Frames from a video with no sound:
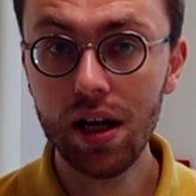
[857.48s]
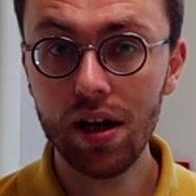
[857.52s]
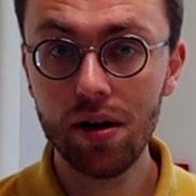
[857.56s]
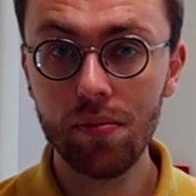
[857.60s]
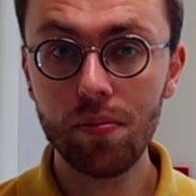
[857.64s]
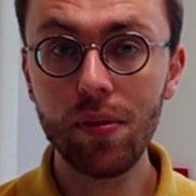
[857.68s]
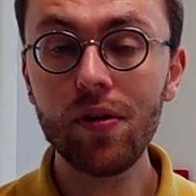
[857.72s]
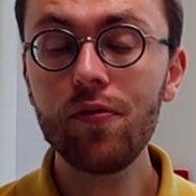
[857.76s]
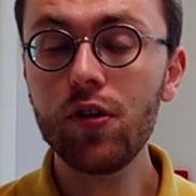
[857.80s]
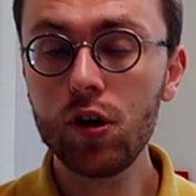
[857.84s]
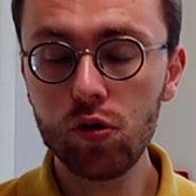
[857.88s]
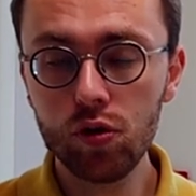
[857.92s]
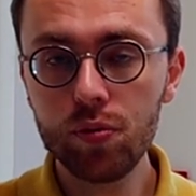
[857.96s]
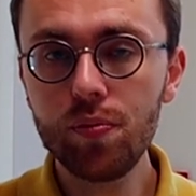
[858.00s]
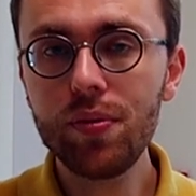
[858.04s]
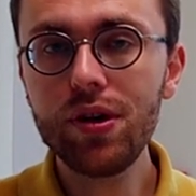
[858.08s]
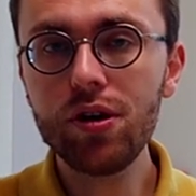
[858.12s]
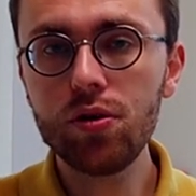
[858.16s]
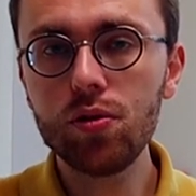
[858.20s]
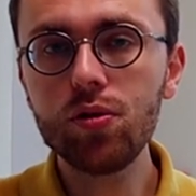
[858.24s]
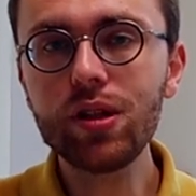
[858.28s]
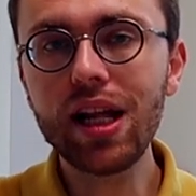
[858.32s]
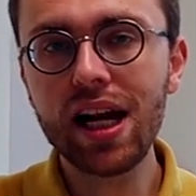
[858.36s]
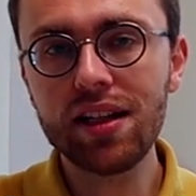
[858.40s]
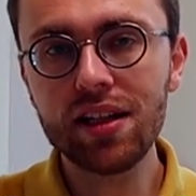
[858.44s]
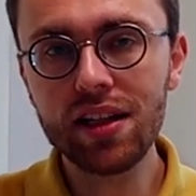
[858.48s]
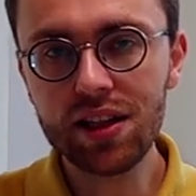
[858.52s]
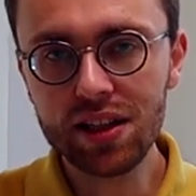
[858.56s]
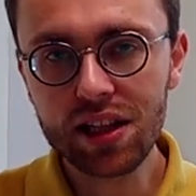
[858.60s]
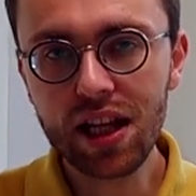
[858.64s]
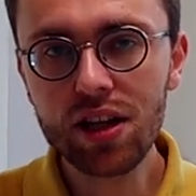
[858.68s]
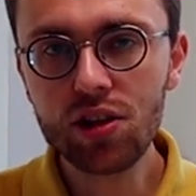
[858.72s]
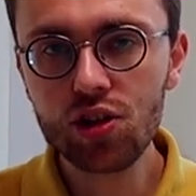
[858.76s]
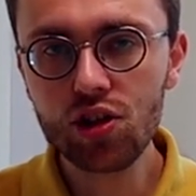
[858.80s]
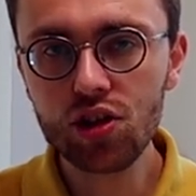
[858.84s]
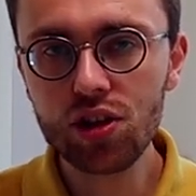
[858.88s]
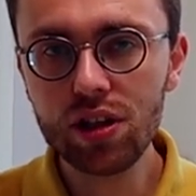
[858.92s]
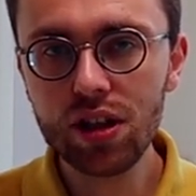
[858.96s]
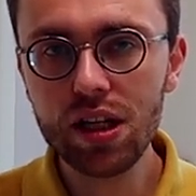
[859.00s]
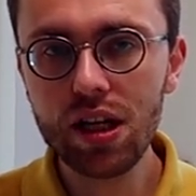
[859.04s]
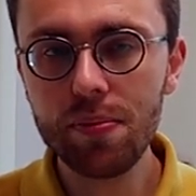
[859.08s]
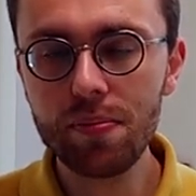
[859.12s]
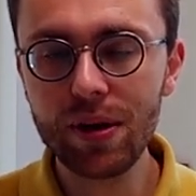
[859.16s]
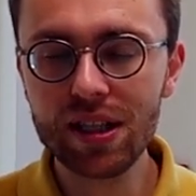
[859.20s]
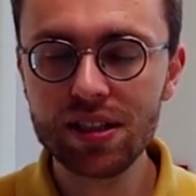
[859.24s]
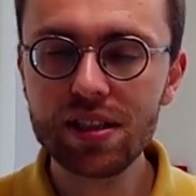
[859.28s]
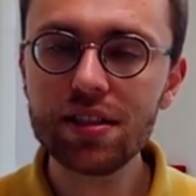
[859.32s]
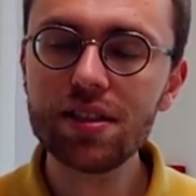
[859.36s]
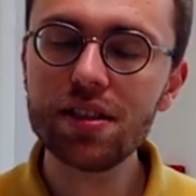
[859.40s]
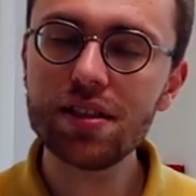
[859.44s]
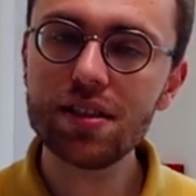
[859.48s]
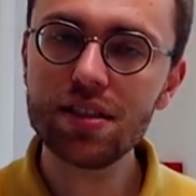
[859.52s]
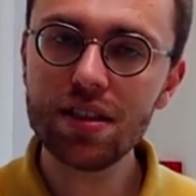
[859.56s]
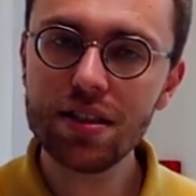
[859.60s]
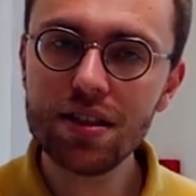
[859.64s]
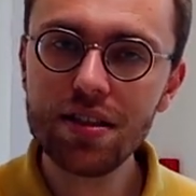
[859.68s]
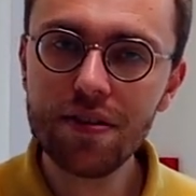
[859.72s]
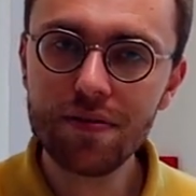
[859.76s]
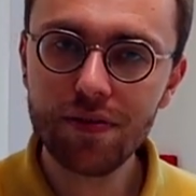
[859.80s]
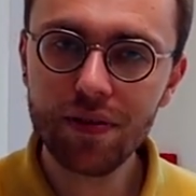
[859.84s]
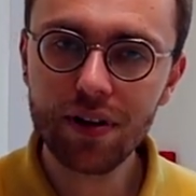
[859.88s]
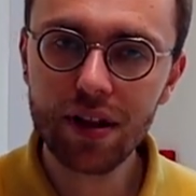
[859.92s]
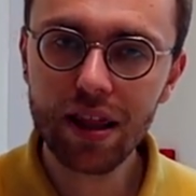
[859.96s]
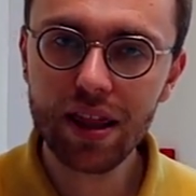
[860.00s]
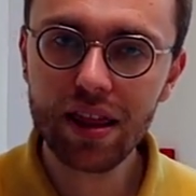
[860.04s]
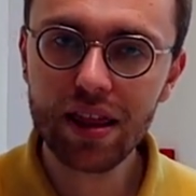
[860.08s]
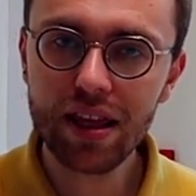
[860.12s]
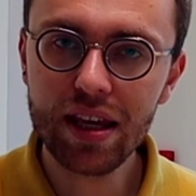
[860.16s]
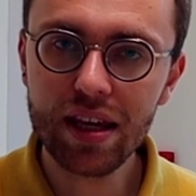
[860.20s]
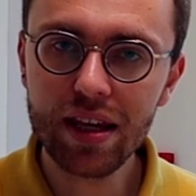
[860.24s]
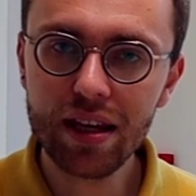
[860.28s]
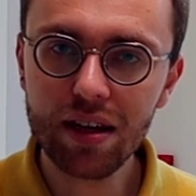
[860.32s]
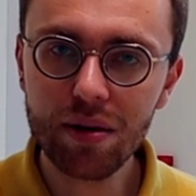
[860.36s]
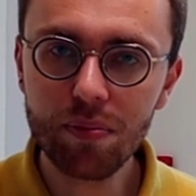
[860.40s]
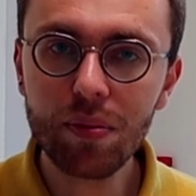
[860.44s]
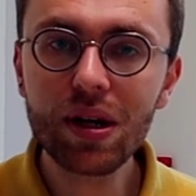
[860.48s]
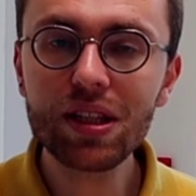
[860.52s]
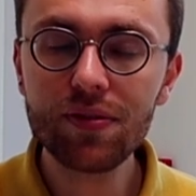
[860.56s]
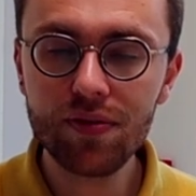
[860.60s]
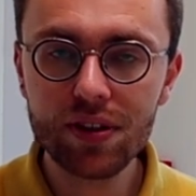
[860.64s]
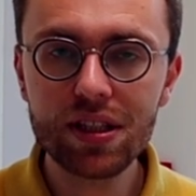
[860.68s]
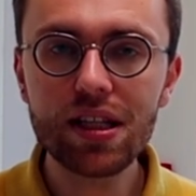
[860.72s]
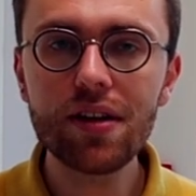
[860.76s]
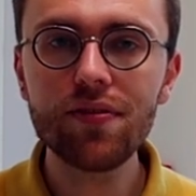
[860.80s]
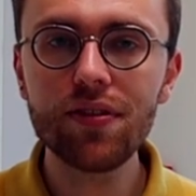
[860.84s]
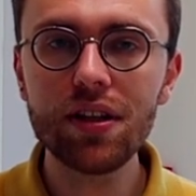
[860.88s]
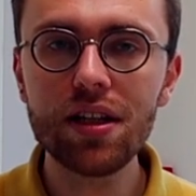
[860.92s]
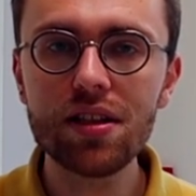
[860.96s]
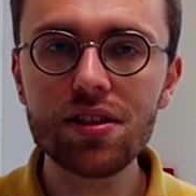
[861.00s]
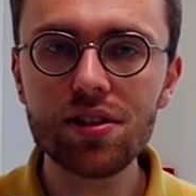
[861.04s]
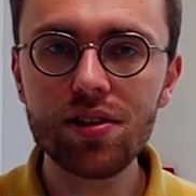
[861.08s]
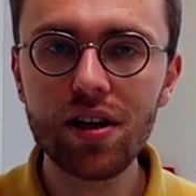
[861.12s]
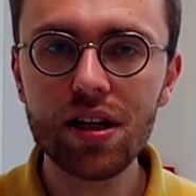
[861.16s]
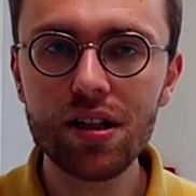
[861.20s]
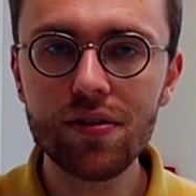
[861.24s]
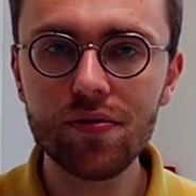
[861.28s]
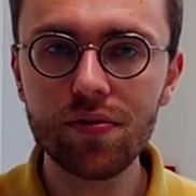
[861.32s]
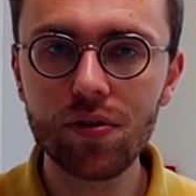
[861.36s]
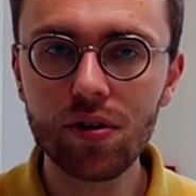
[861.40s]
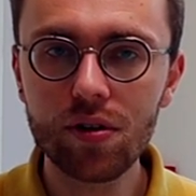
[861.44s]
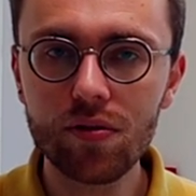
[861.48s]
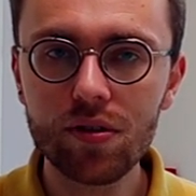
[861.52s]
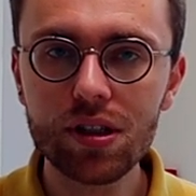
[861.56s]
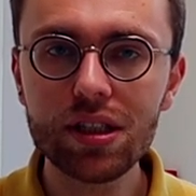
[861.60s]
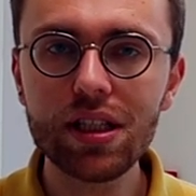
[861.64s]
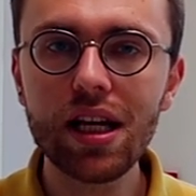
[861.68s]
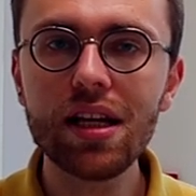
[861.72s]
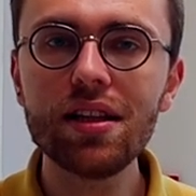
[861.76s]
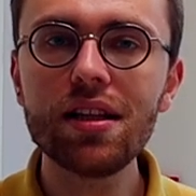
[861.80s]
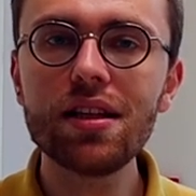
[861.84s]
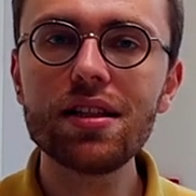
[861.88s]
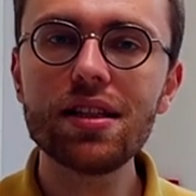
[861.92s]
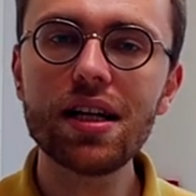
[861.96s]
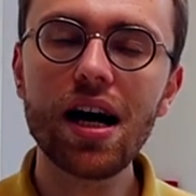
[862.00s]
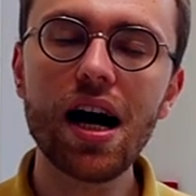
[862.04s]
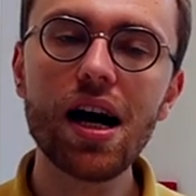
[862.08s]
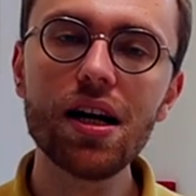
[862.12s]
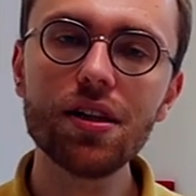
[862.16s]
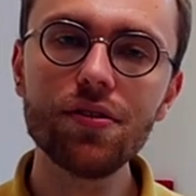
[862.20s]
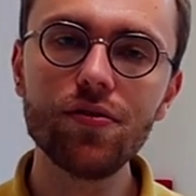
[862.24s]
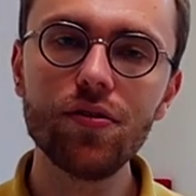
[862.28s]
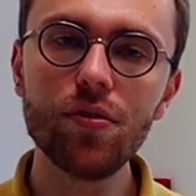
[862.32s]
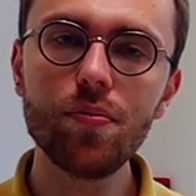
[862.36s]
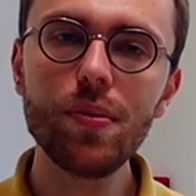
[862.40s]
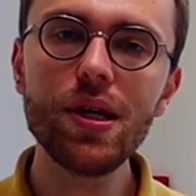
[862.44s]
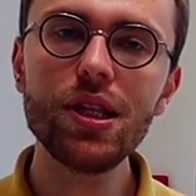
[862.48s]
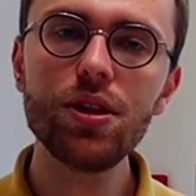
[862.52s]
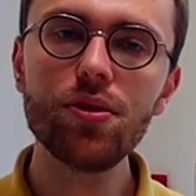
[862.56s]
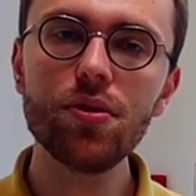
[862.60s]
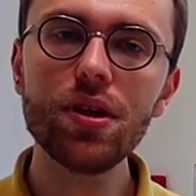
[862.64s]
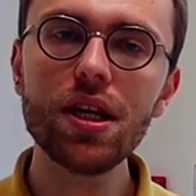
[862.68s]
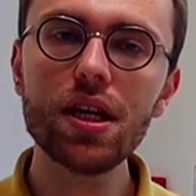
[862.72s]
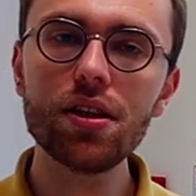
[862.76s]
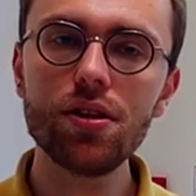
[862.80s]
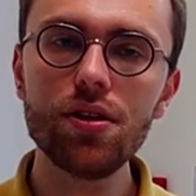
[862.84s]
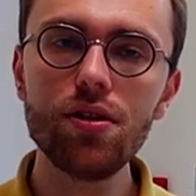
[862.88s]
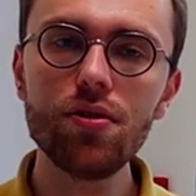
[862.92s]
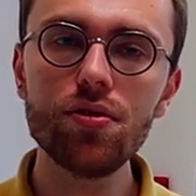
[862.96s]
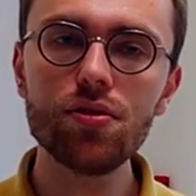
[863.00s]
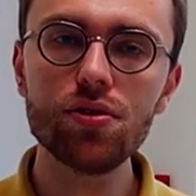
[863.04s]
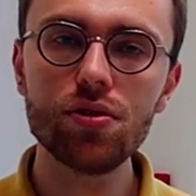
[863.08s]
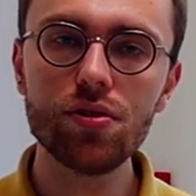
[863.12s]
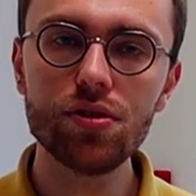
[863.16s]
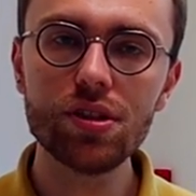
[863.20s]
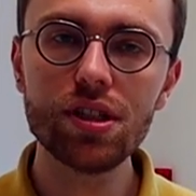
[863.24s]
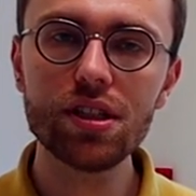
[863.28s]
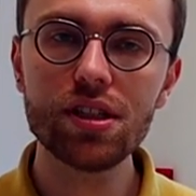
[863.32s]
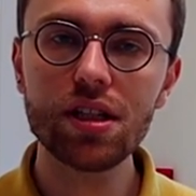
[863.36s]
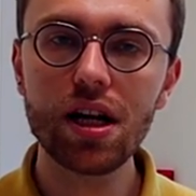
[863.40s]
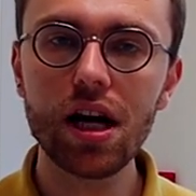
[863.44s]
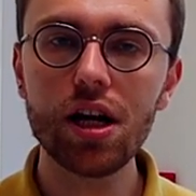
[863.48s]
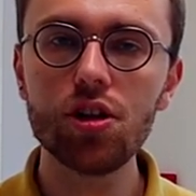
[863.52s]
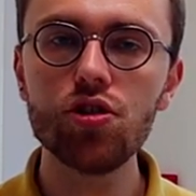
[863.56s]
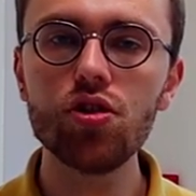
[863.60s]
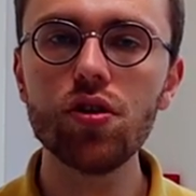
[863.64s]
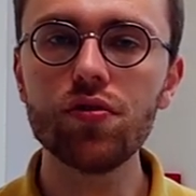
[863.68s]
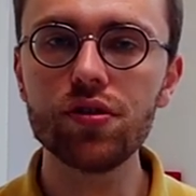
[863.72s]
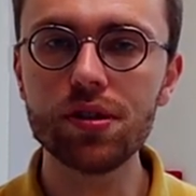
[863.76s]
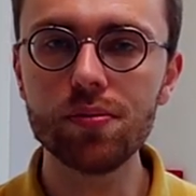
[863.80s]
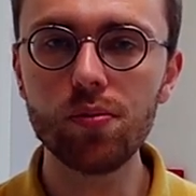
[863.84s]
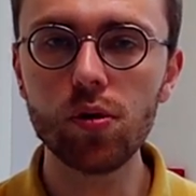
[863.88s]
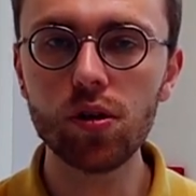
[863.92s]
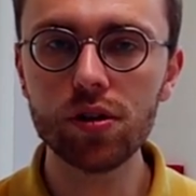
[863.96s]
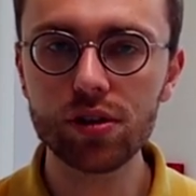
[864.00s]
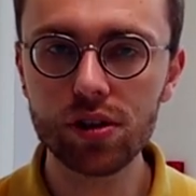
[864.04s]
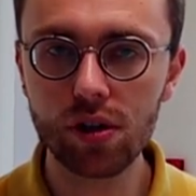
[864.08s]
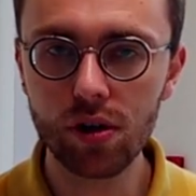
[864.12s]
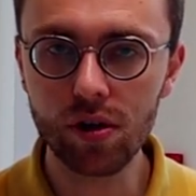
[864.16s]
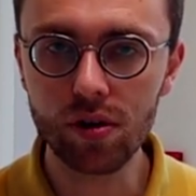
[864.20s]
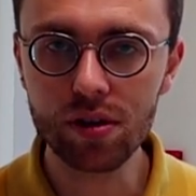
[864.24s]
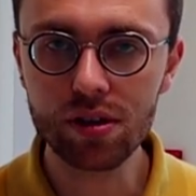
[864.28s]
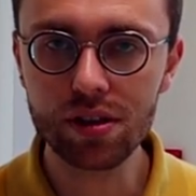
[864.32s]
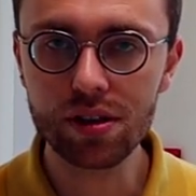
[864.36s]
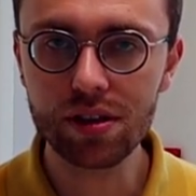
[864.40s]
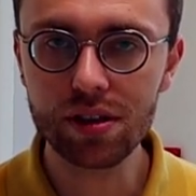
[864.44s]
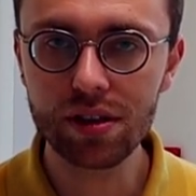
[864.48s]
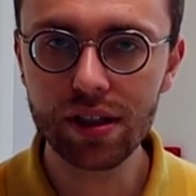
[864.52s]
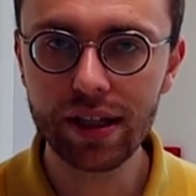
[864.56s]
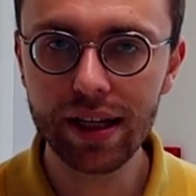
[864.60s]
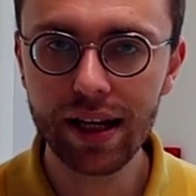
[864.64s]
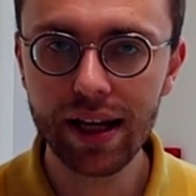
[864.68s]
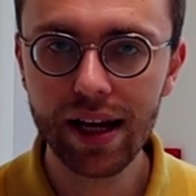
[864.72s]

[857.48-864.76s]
But we could be rude unintentionally, but this is a different thing. But we're definitely straightforward, and it's hard for me to get used to this culture of small talks.